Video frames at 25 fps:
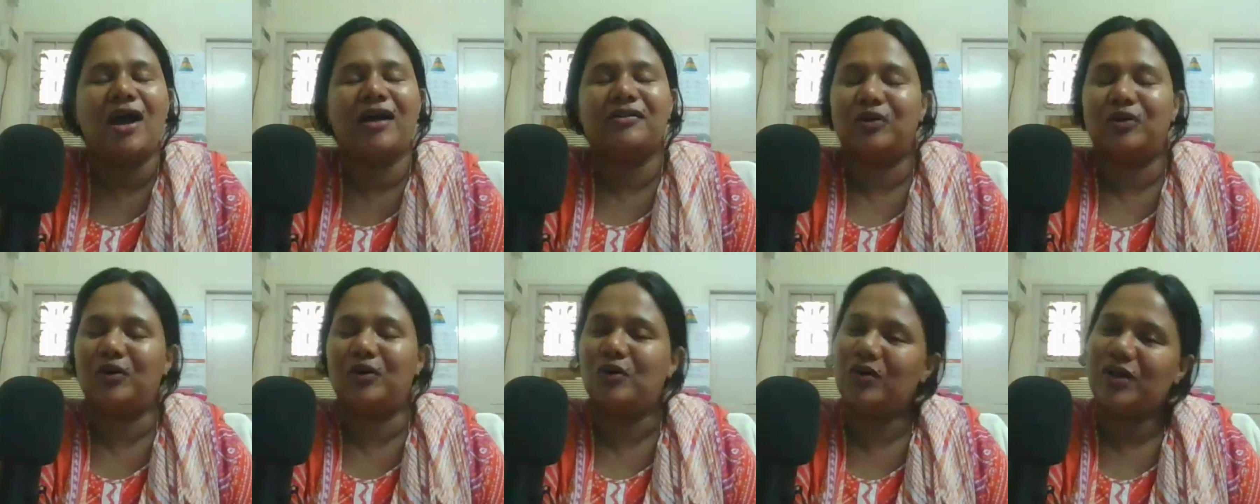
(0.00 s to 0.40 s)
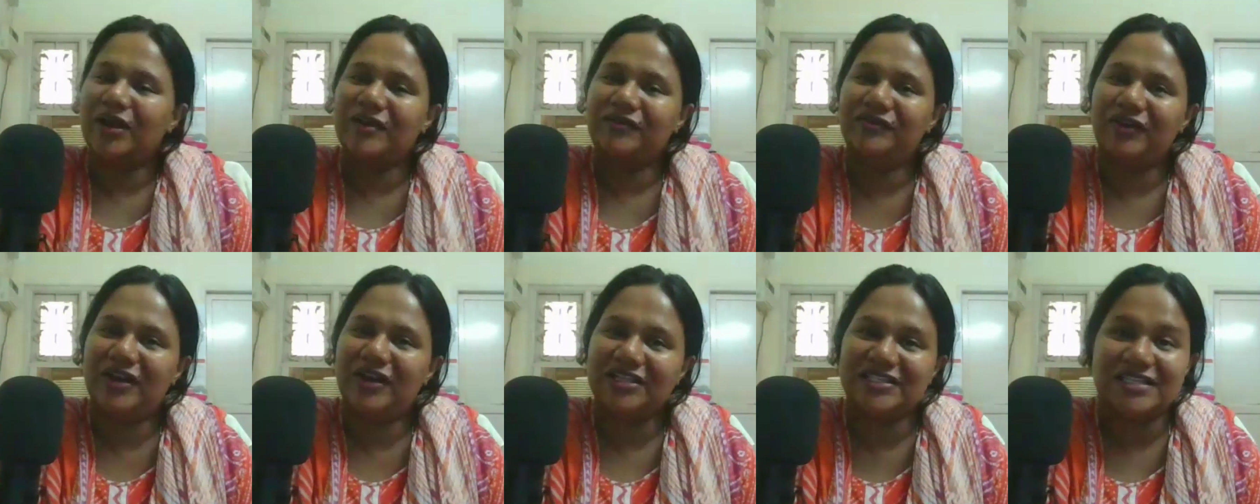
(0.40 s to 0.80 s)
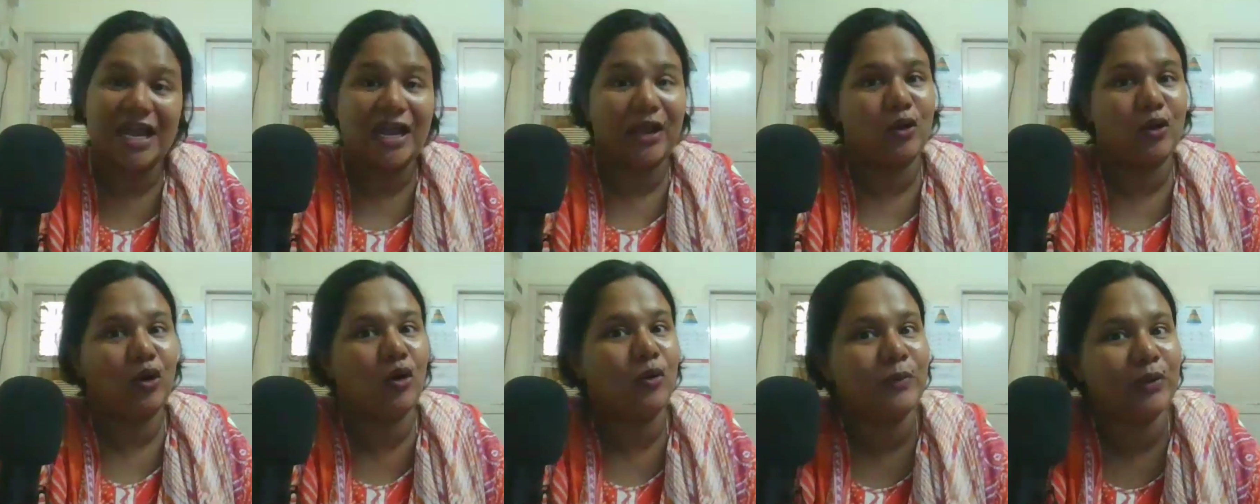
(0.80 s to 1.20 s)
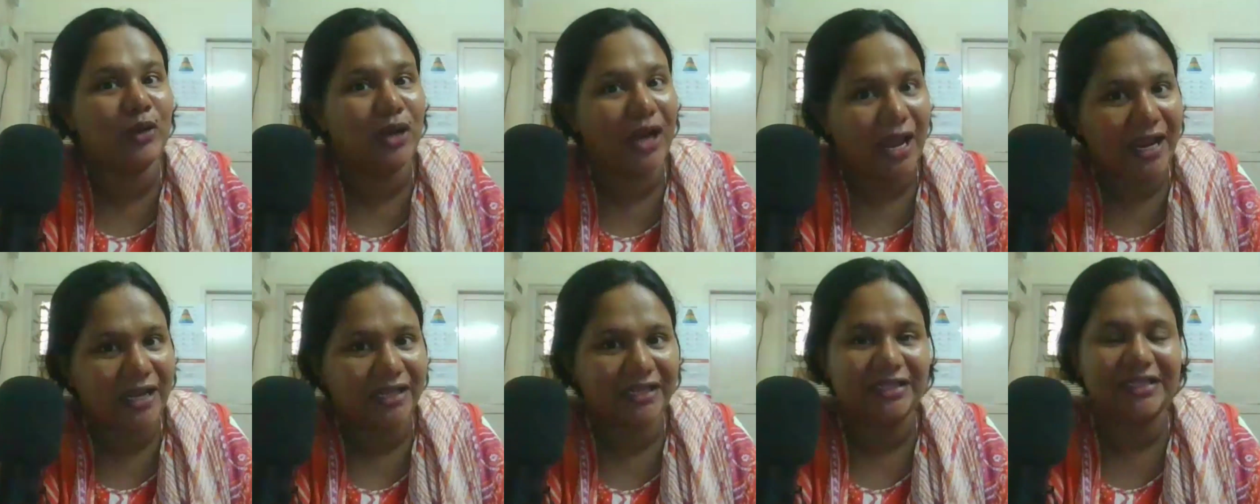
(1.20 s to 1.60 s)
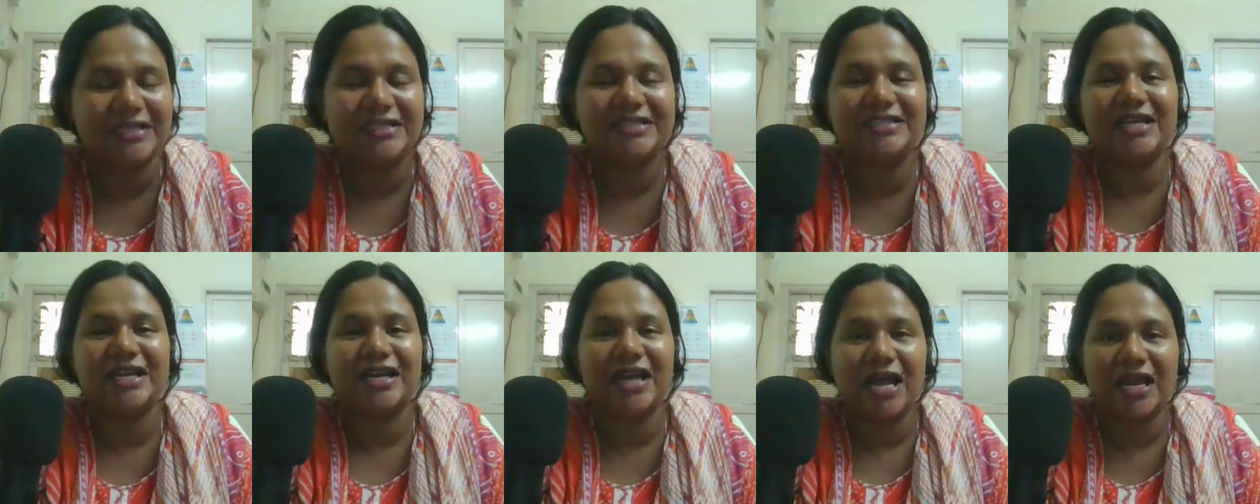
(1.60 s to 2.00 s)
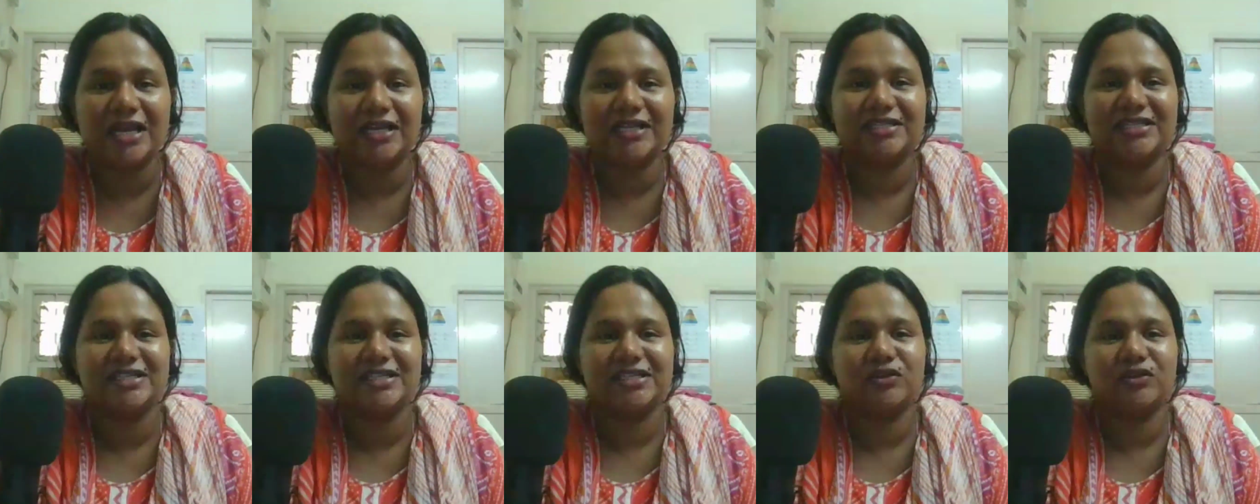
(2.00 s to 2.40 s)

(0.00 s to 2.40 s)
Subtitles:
Okay friends, I hope you like this analysis